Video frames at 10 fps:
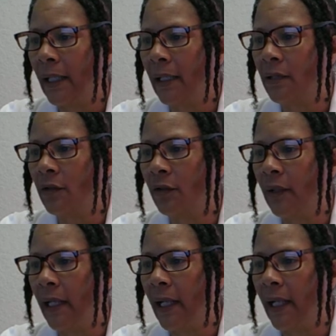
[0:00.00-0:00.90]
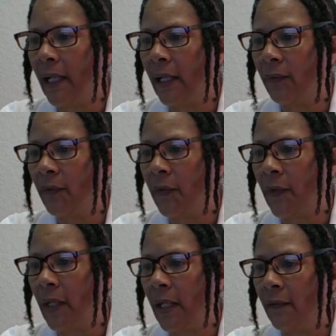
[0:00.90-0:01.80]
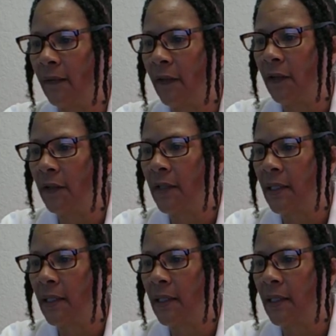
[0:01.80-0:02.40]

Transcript: let's go ahead and read verse,